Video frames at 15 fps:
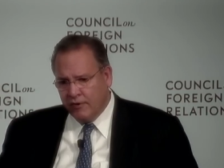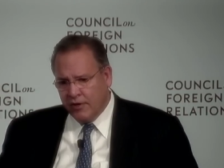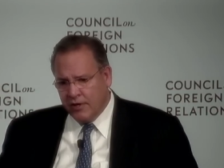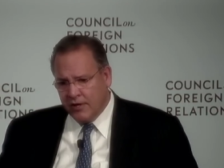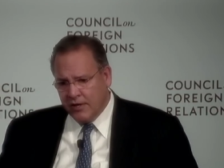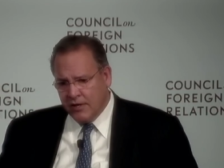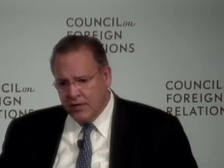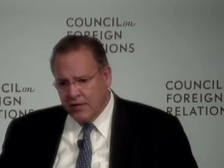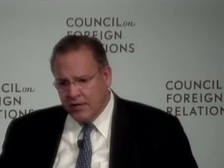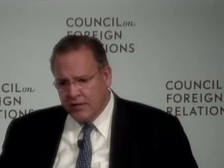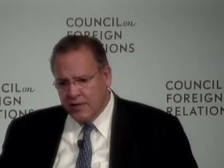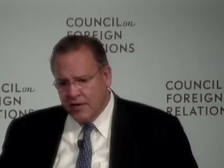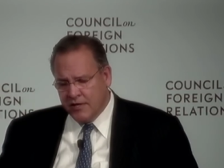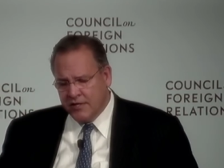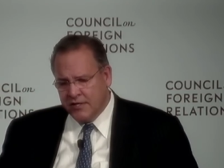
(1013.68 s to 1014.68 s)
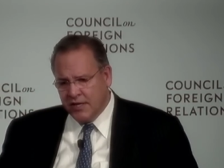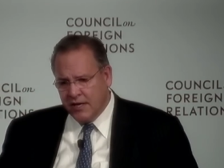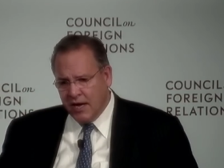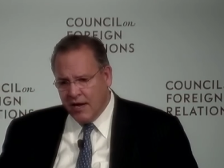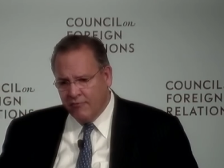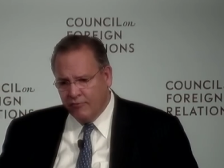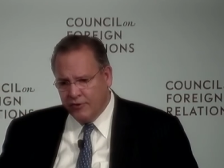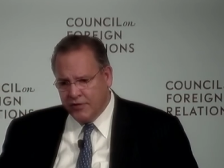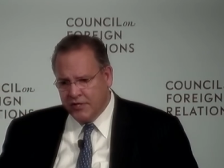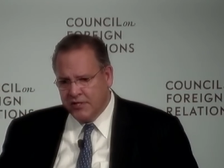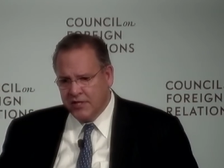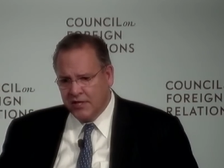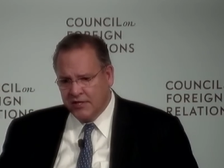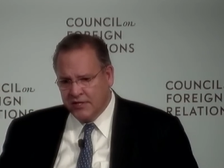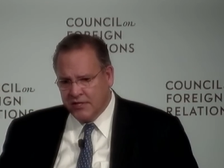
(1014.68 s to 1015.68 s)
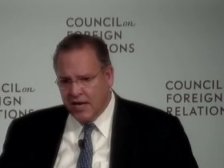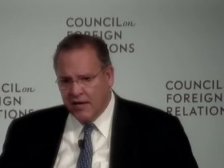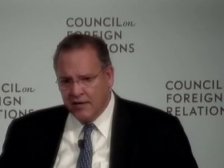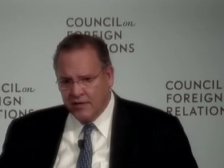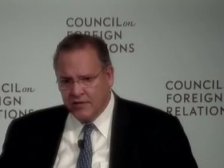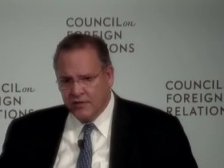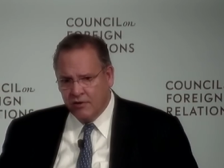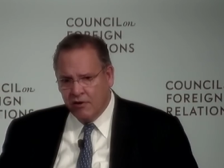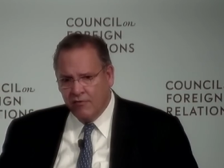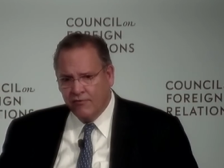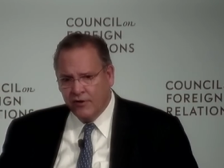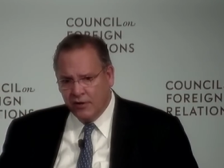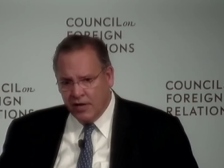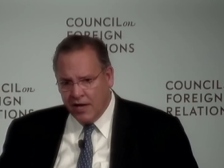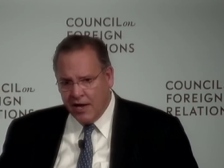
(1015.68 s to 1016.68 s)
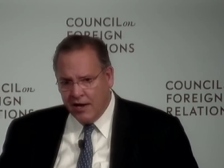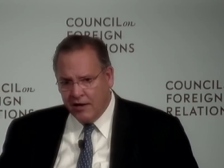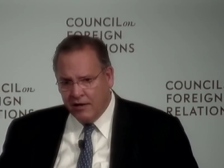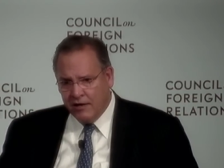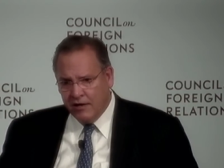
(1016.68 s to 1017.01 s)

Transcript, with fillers: in uh, Tennessee every six seconds off the line.